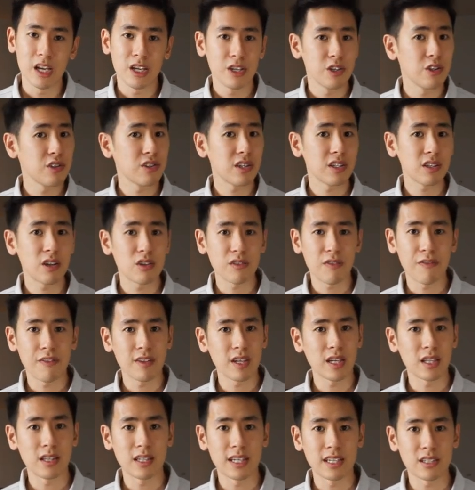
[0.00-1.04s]
Using those
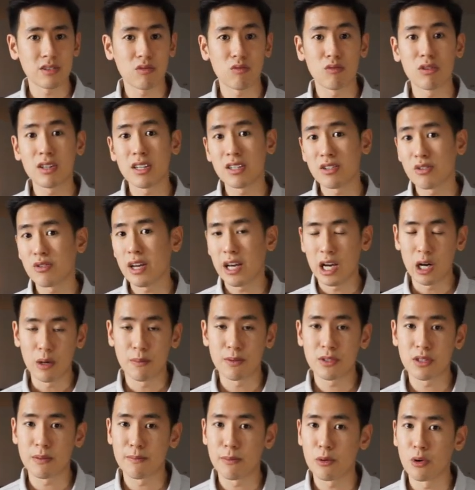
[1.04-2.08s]
affiliate links really do help
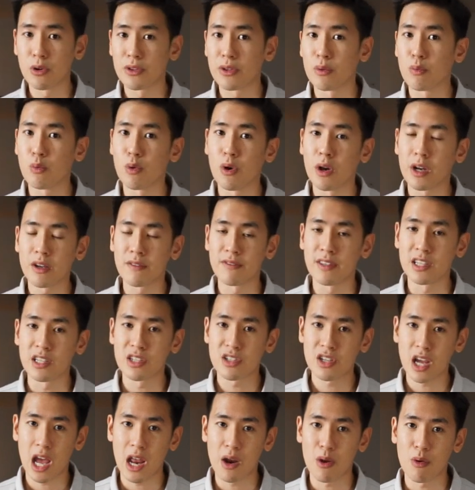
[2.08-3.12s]
support the work of this
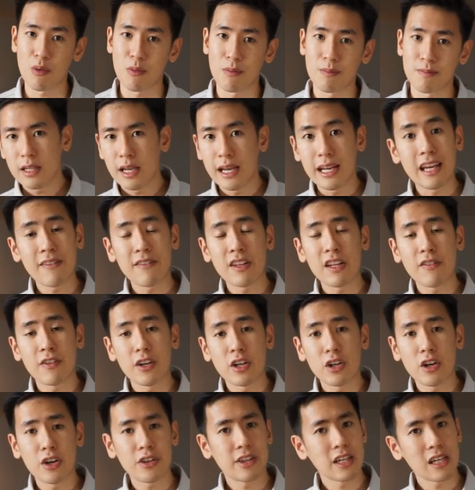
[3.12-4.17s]
channel. And even if you're
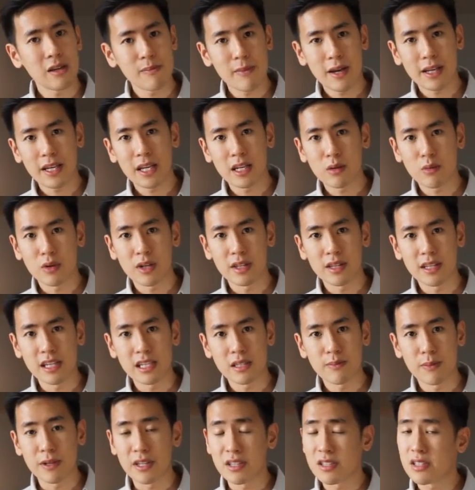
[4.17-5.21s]
not thinking about getting one of
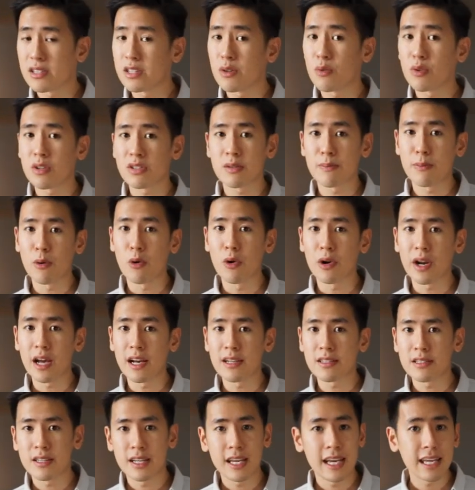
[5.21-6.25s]
these, but you still want to support
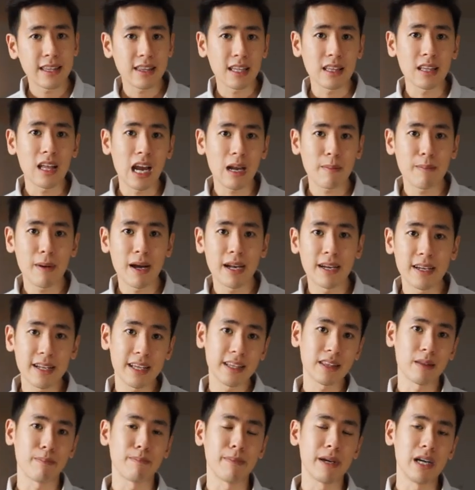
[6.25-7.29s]
us, hit the like button,
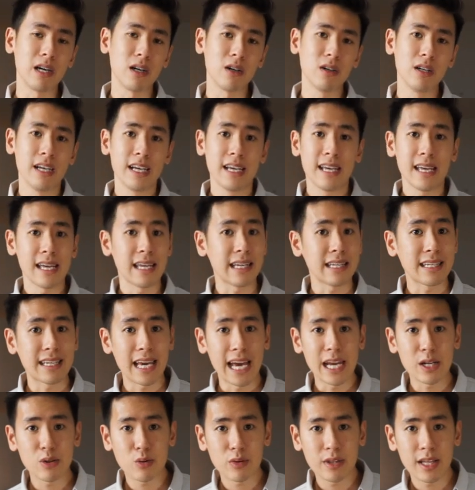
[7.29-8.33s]
hit the bell,
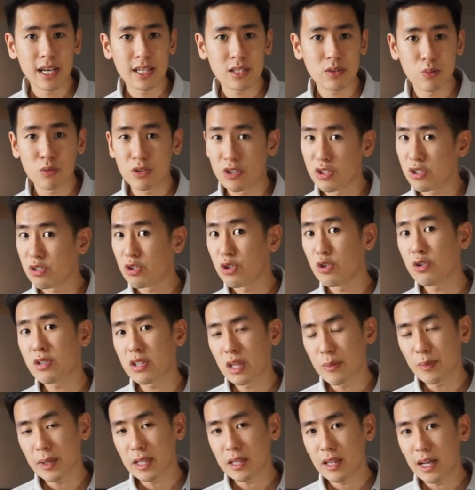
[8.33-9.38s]
engage with us. Would you use
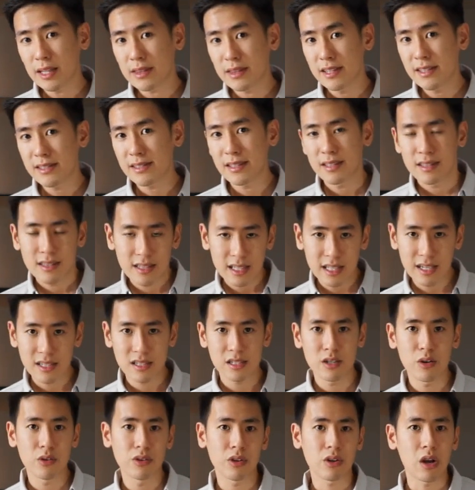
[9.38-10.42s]
something like this? Let us
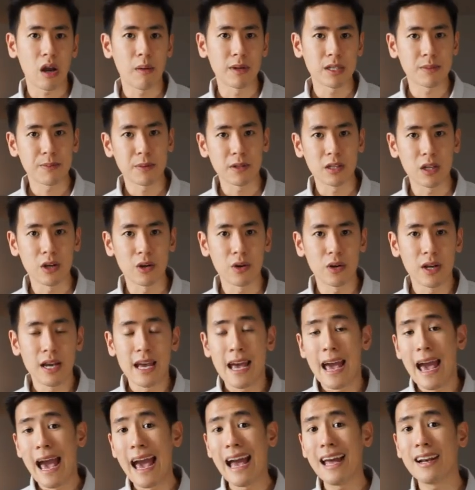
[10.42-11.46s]
know in the comments below.
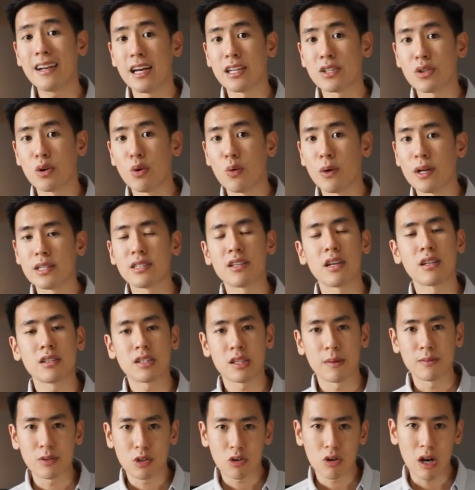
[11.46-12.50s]
And as always,
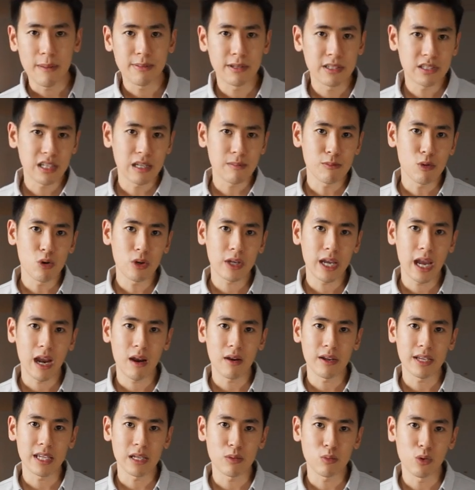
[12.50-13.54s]
subscribe to see more
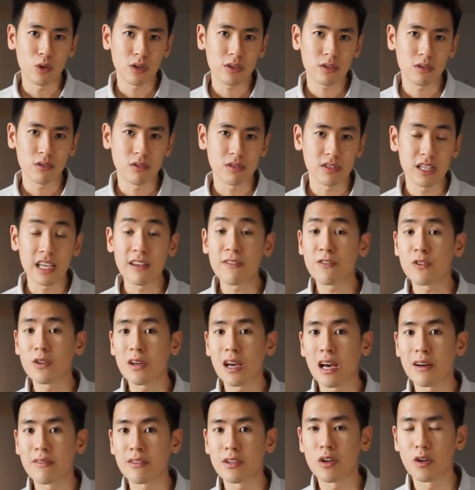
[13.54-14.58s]
carry gear walkthroughs if you
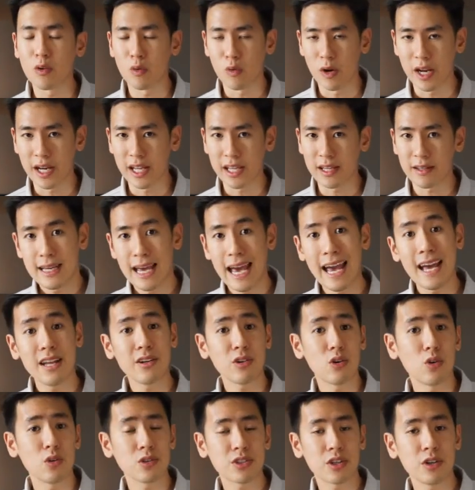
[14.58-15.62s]
haven't already. And
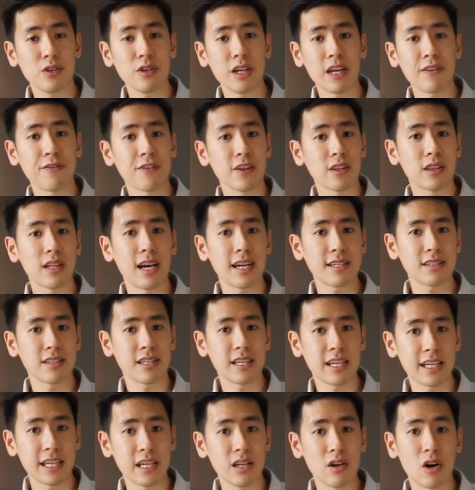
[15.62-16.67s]
also, if you'd like to
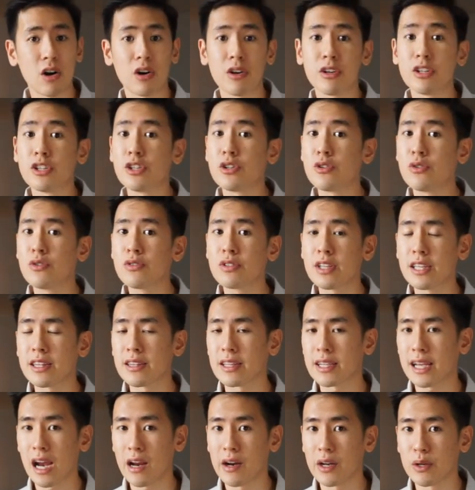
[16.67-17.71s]
hear on news in the
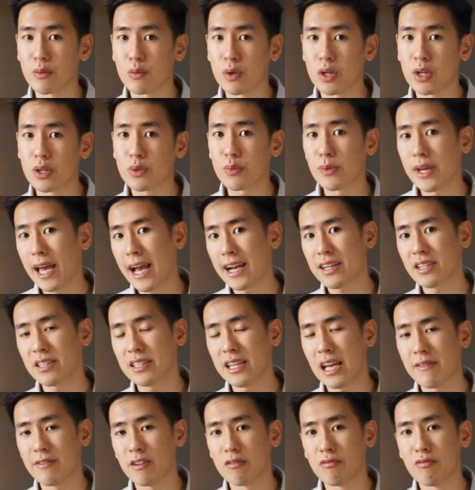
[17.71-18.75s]
carry world, we actually
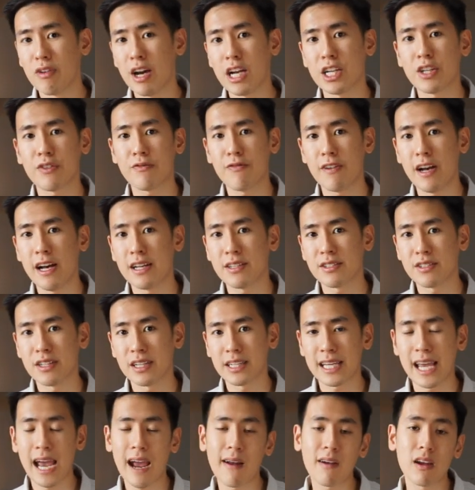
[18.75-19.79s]
have a Rushfaster
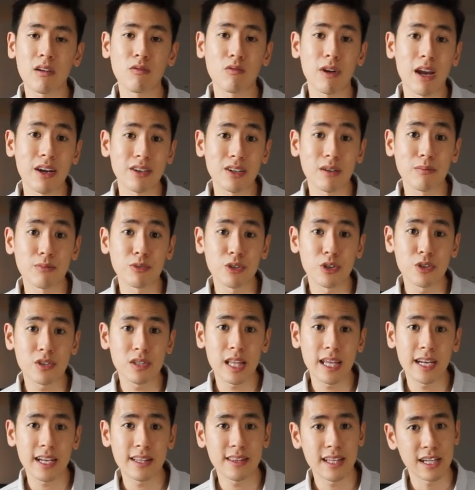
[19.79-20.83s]
carry roundup
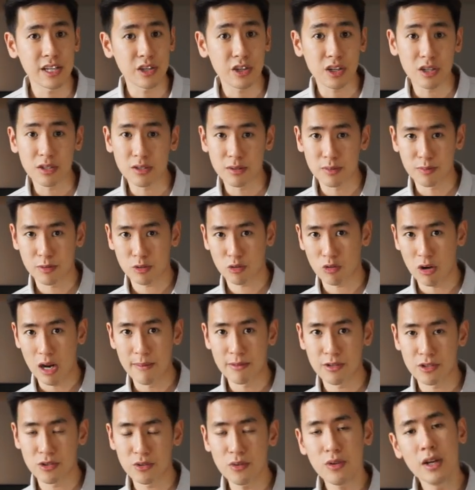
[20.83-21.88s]
newsletter that you can
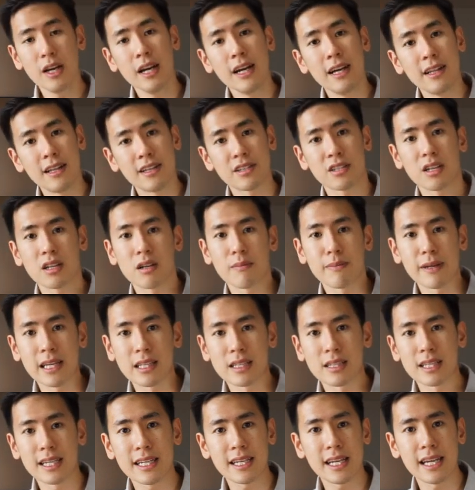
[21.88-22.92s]
subscribe to. There's going to be a
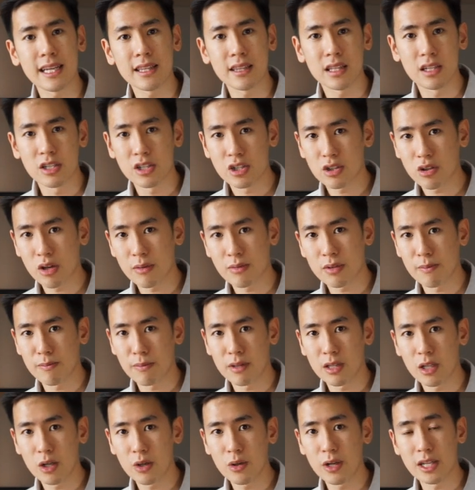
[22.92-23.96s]
link in the description
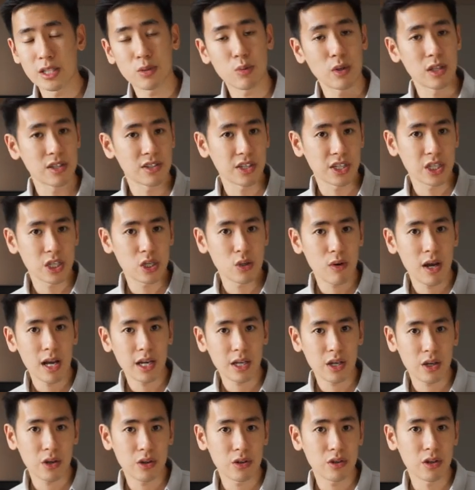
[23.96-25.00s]
below, as well as a Q R
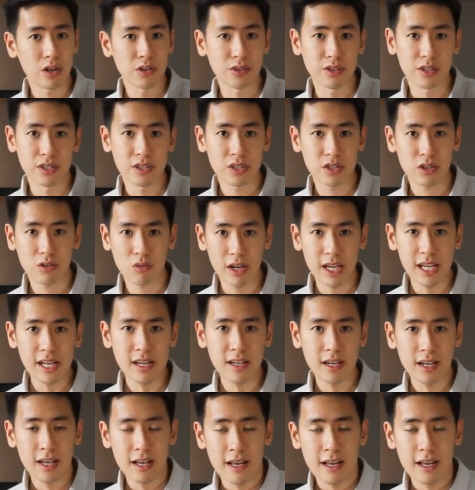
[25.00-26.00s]
code on the screen.